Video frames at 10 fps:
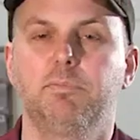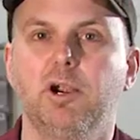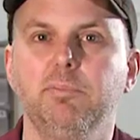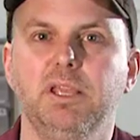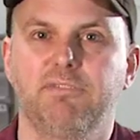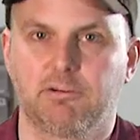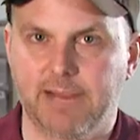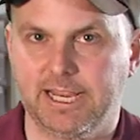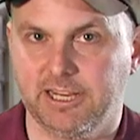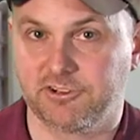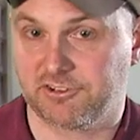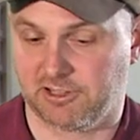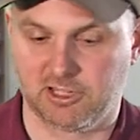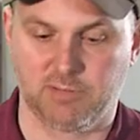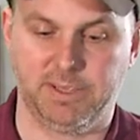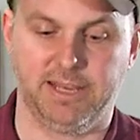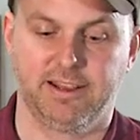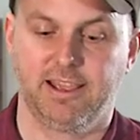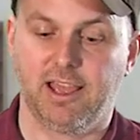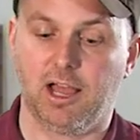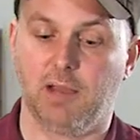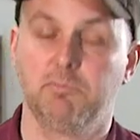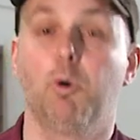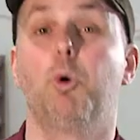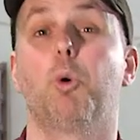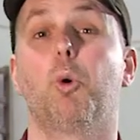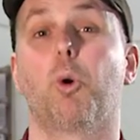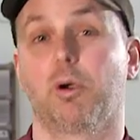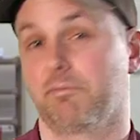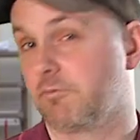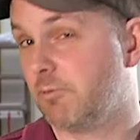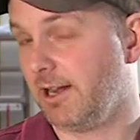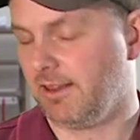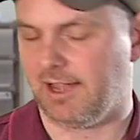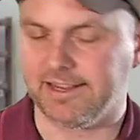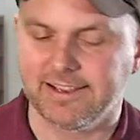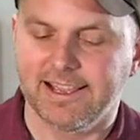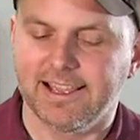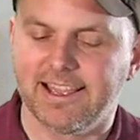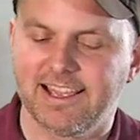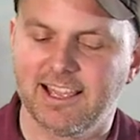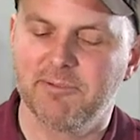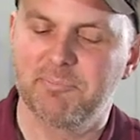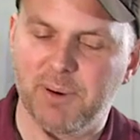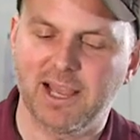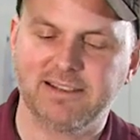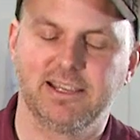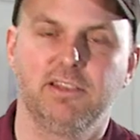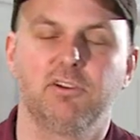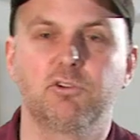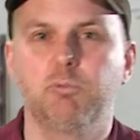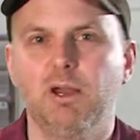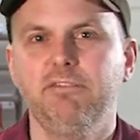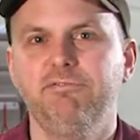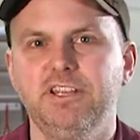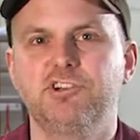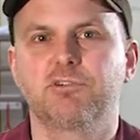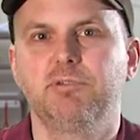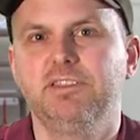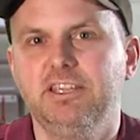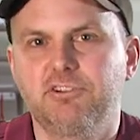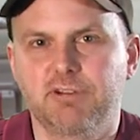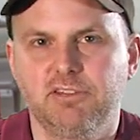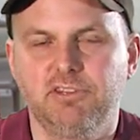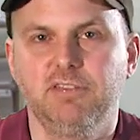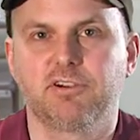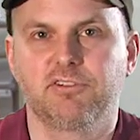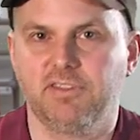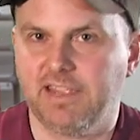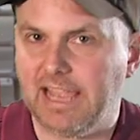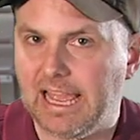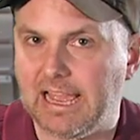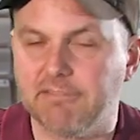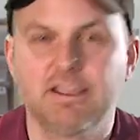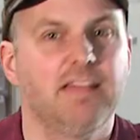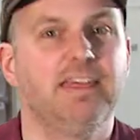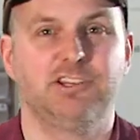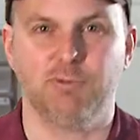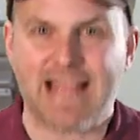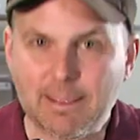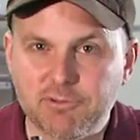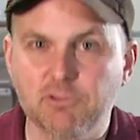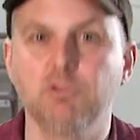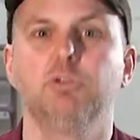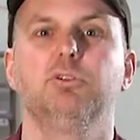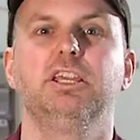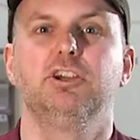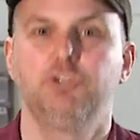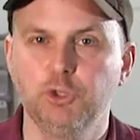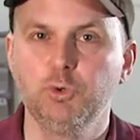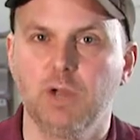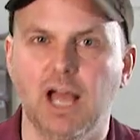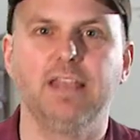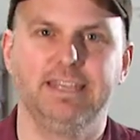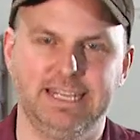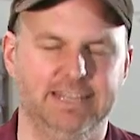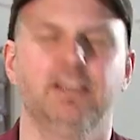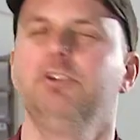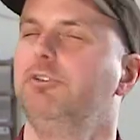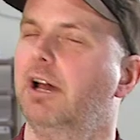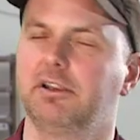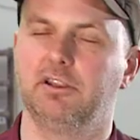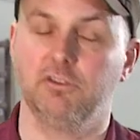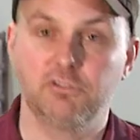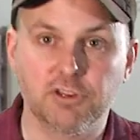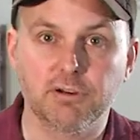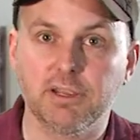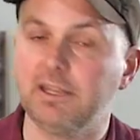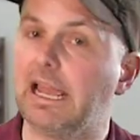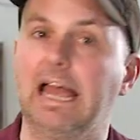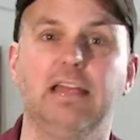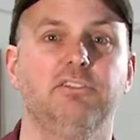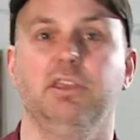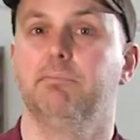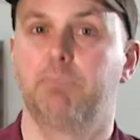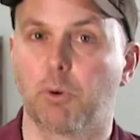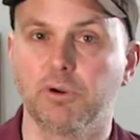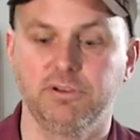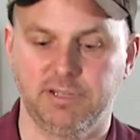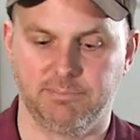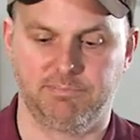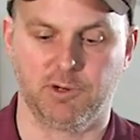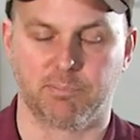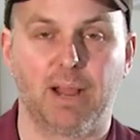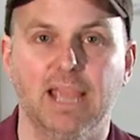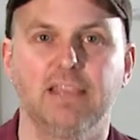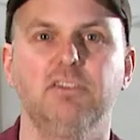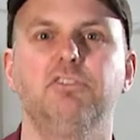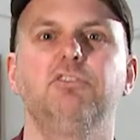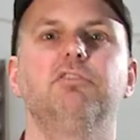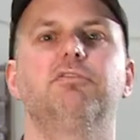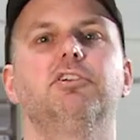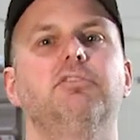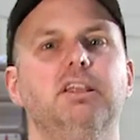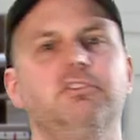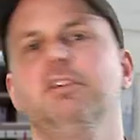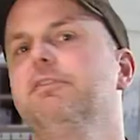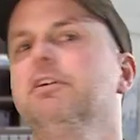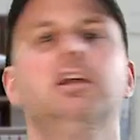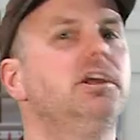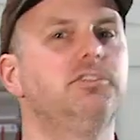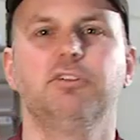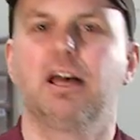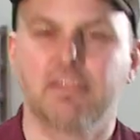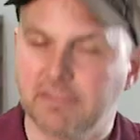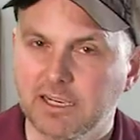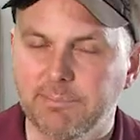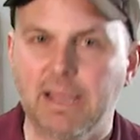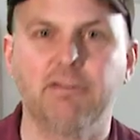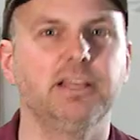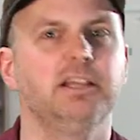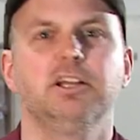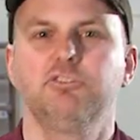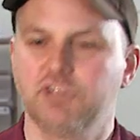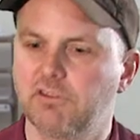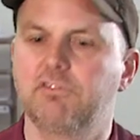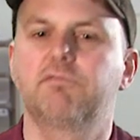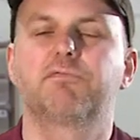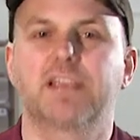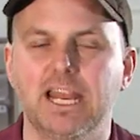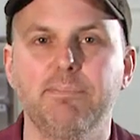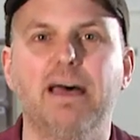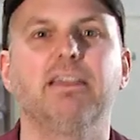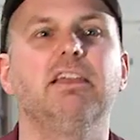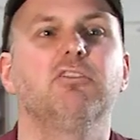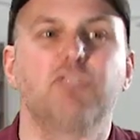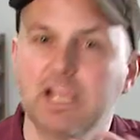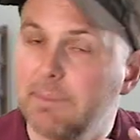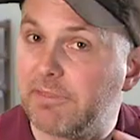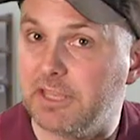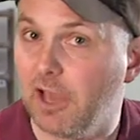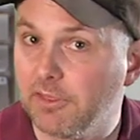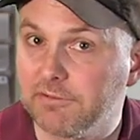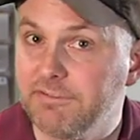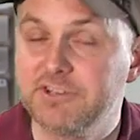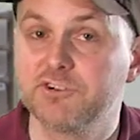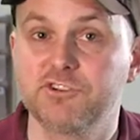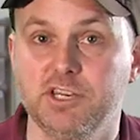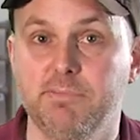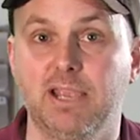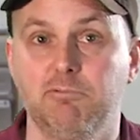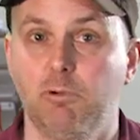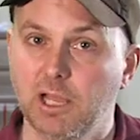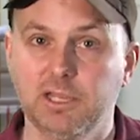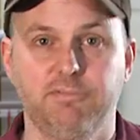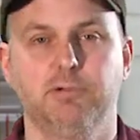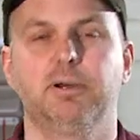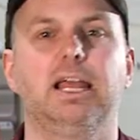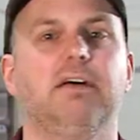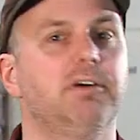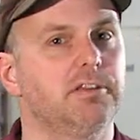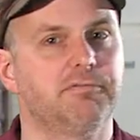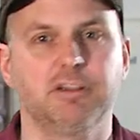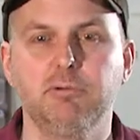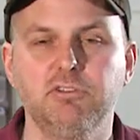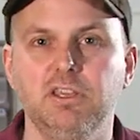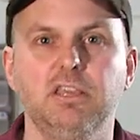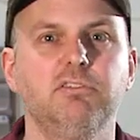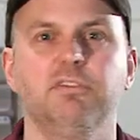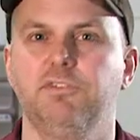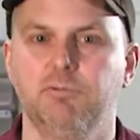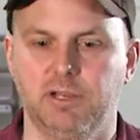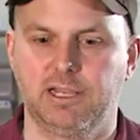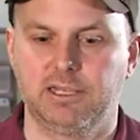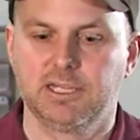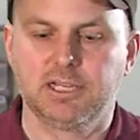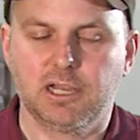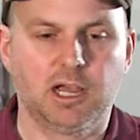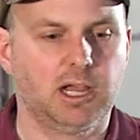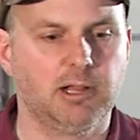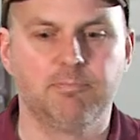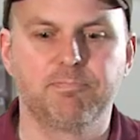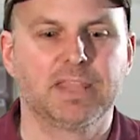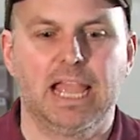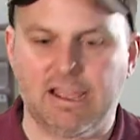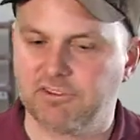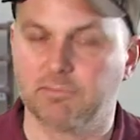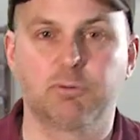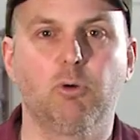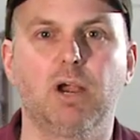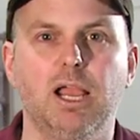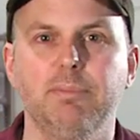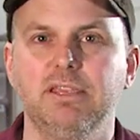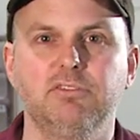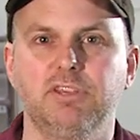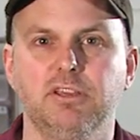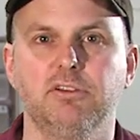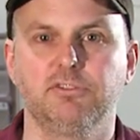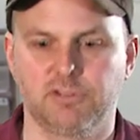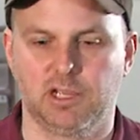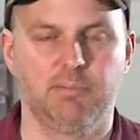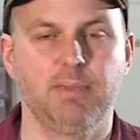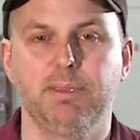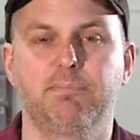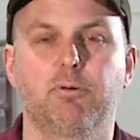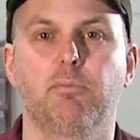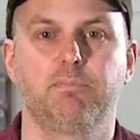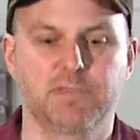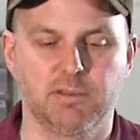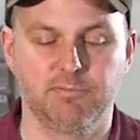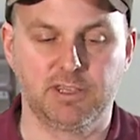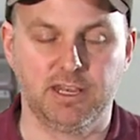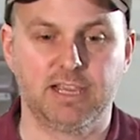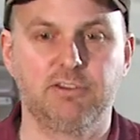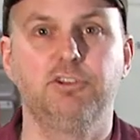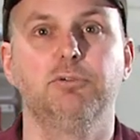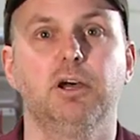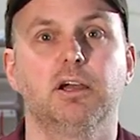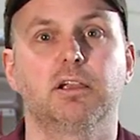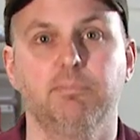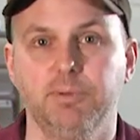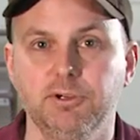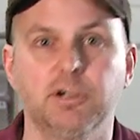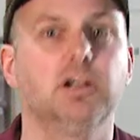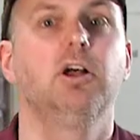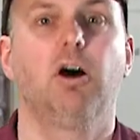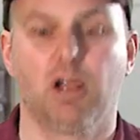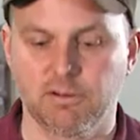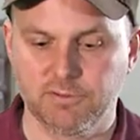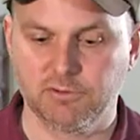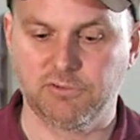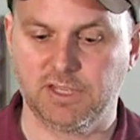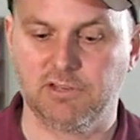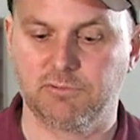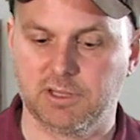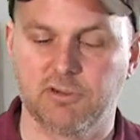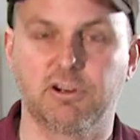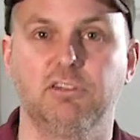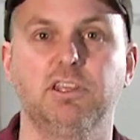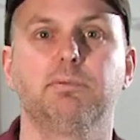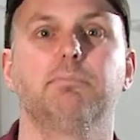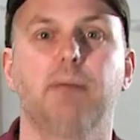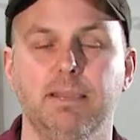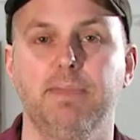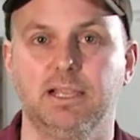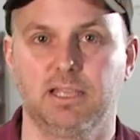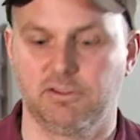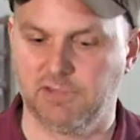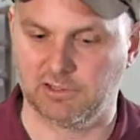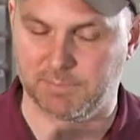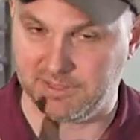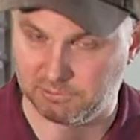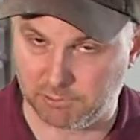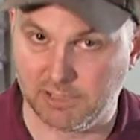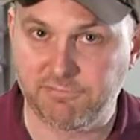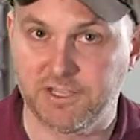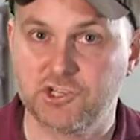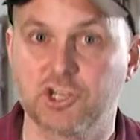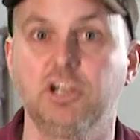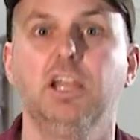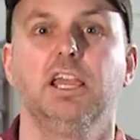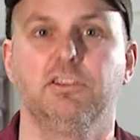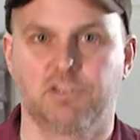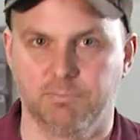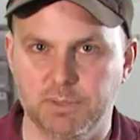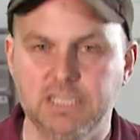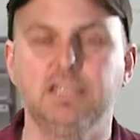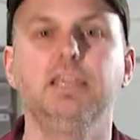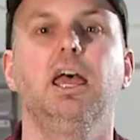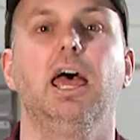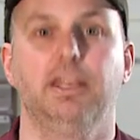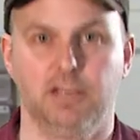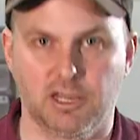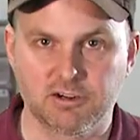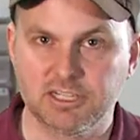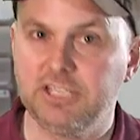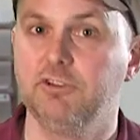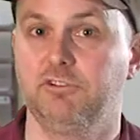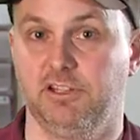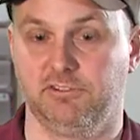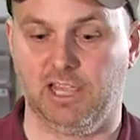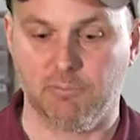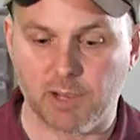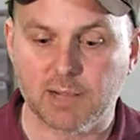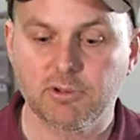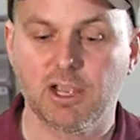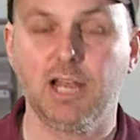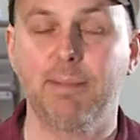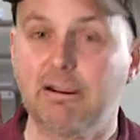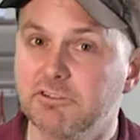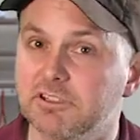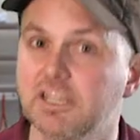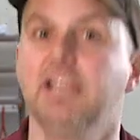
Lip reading: pardon me if I rant here just a little bit, or quite a lot, but there's one feature with these transceivers that they have that you absolutely do not need. Do not consider it as important in your buying decision for a transceiver. Do not think about it. Just forget about it. Think about the other features that you might want. If you want to have other frequencies, if you want to have some programming skills, maybe connect to a computer, all of those things within a transceiver might make a lot of sense. But this one feature is completely and utterly useless. And what I'm talking about?